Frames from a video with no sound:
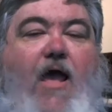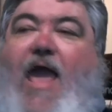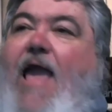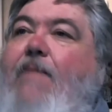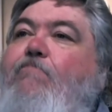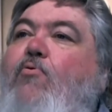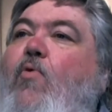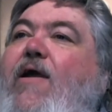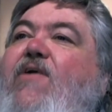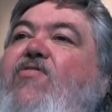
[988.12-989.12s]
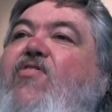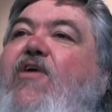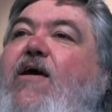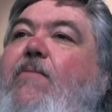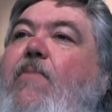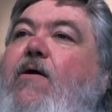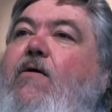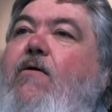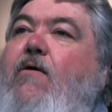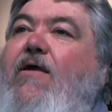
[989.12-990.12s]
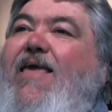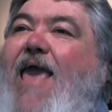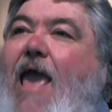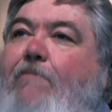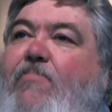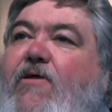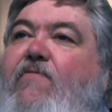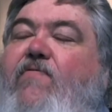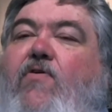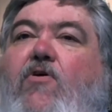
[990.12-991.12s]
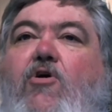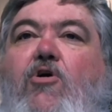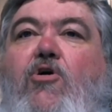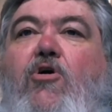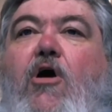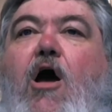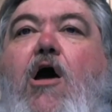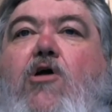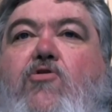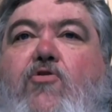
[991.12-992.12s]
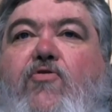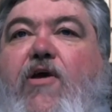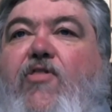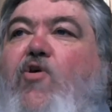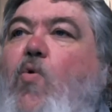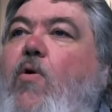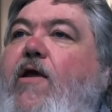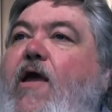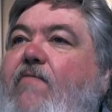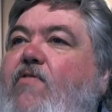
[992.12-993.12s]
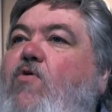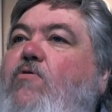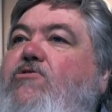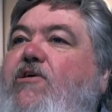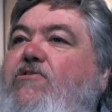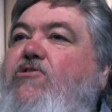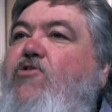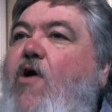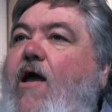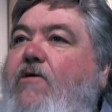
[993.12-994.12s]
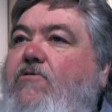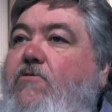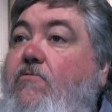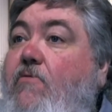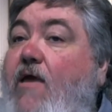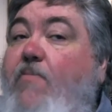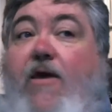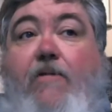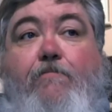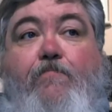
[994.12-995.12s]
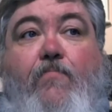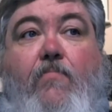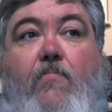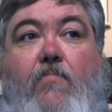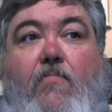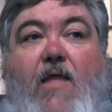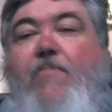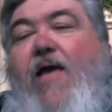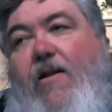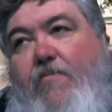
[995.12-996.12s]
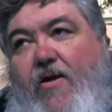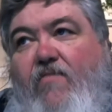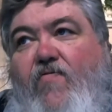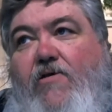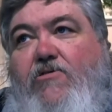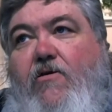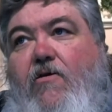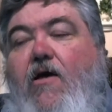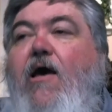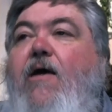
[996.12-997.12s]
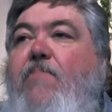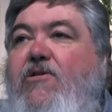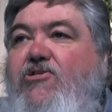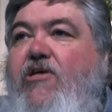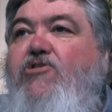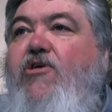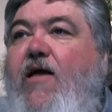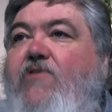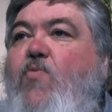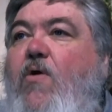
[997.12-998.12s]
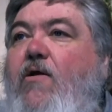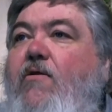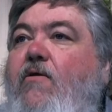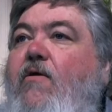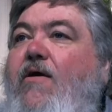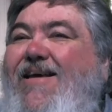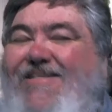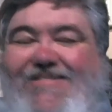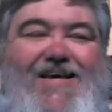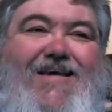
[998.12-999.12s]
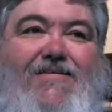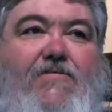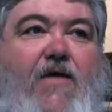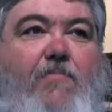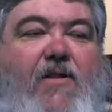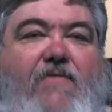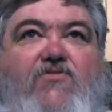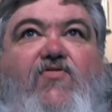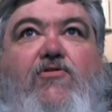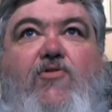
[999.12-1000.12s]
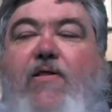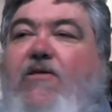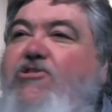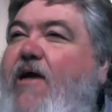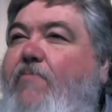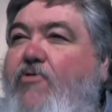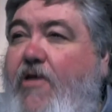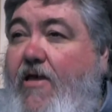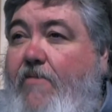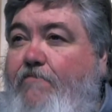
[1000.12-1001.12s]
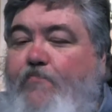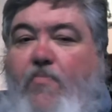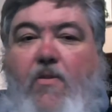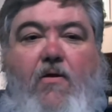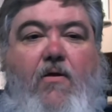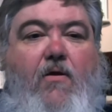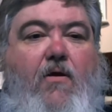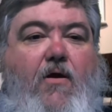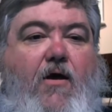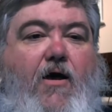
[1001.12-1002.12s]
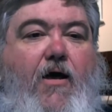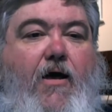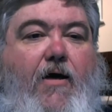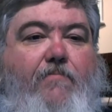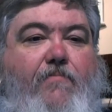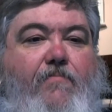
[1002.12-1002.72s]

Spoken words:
and bring them captive under the authority of the Lord Jesus Christ. Amen? I'm kind of paraphrasing. But essentially, that's what it says. I believe it's 1 Corinthians chapter 10. Let